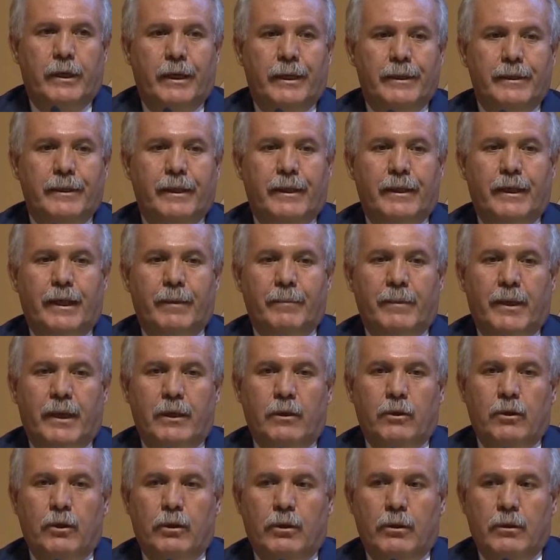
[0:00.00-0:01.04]
And then I'm going to
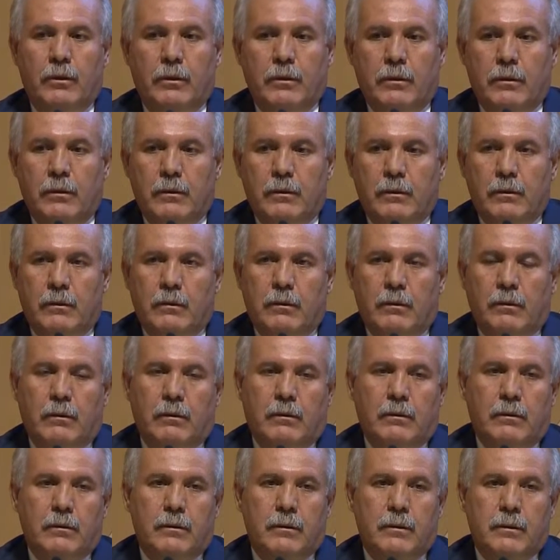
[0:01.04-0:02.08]
call
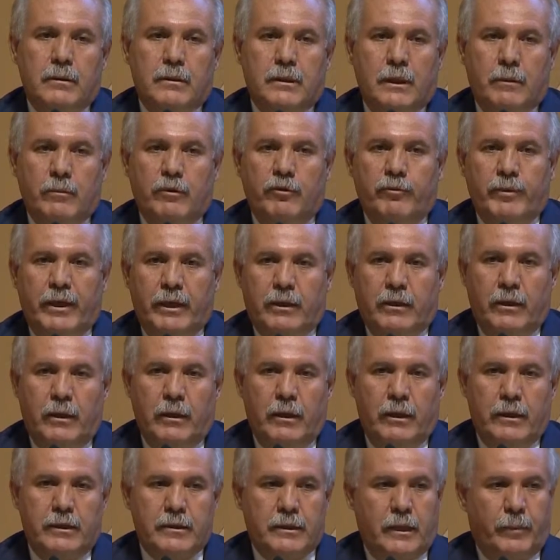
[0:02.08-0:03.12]
some of my
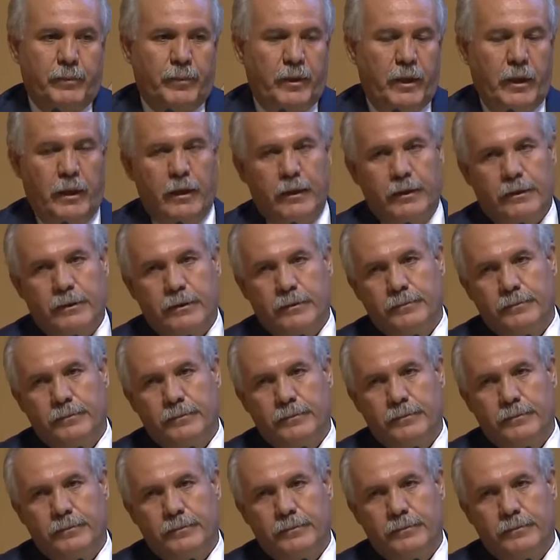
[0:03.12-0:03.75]
colleagues up here